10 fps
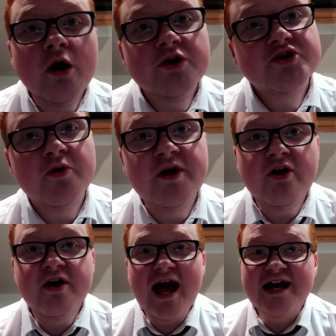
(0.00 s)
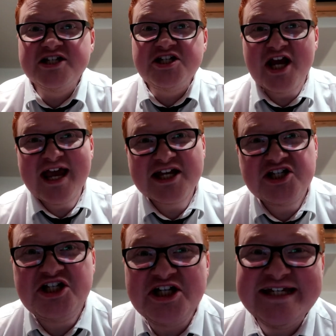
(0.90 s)
What's going on, guys?
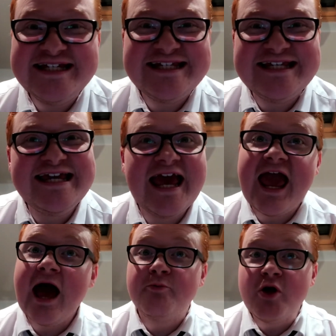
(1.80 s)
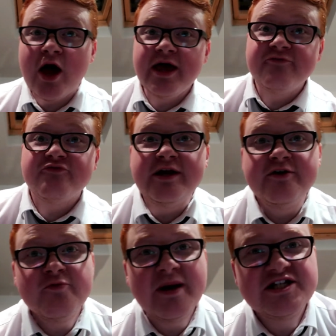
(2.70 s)
JSGC here, and we are here for
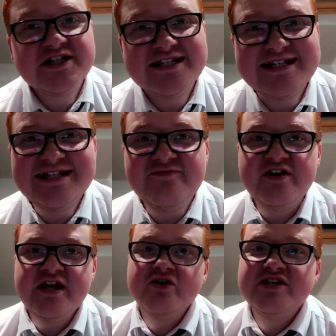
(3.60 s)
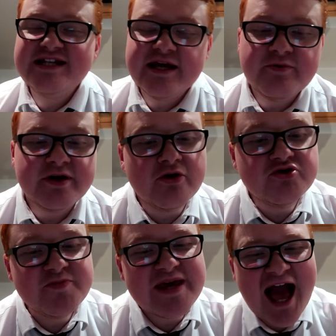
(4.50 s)
another Manchester City video. Today we're going
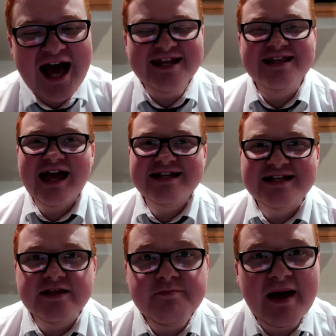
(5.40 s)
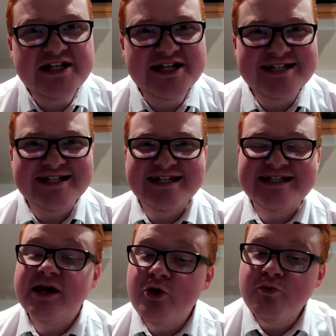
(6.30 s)
to be analysing the Manchester
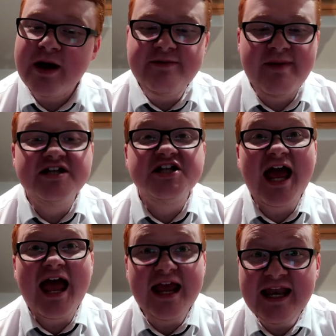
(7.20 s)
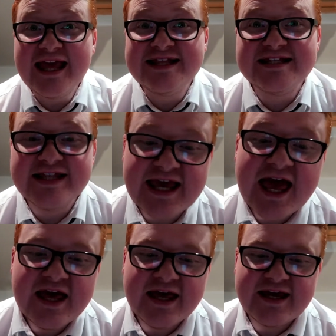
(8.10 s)
City away match in Italy
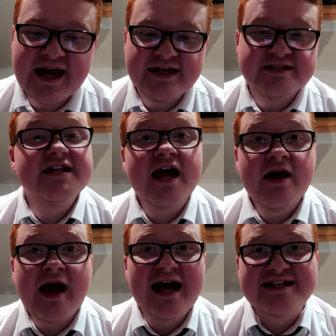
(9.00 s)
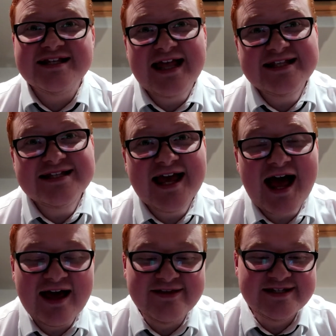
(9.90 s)
against Atalanta
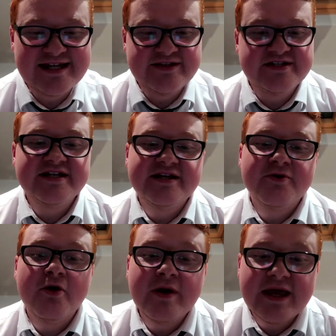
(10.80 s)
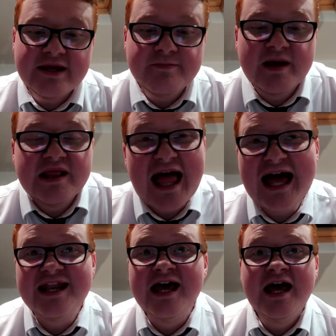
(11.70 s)
at the San Siro in
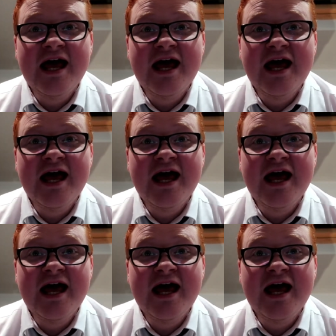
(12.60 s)
Milan.